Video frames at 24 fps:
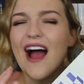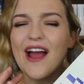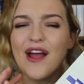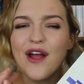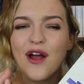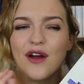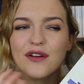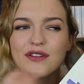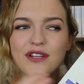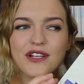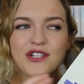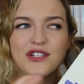
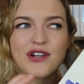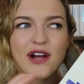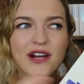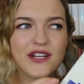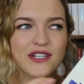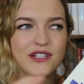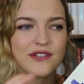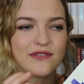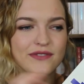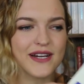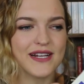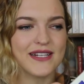I only tried
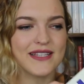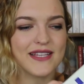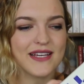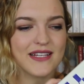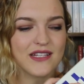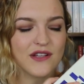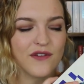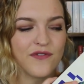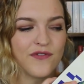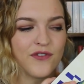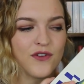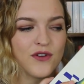to read
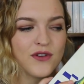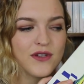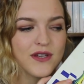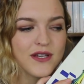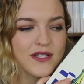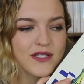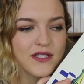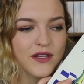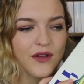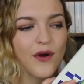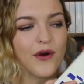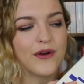these a few
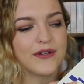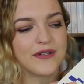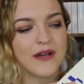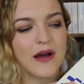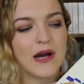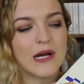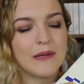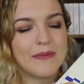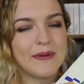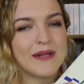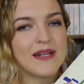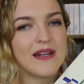years ago, so I
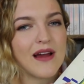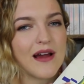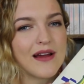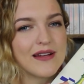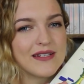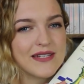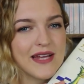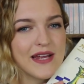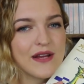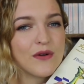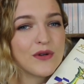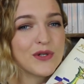would have been
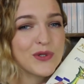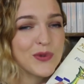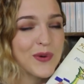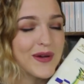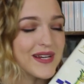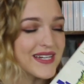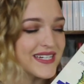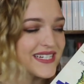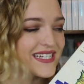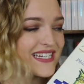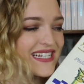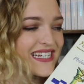19 or
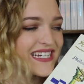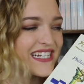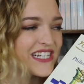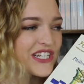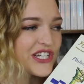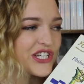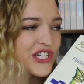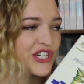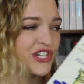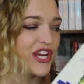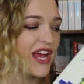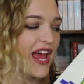
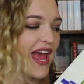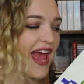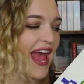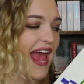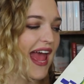20-ish,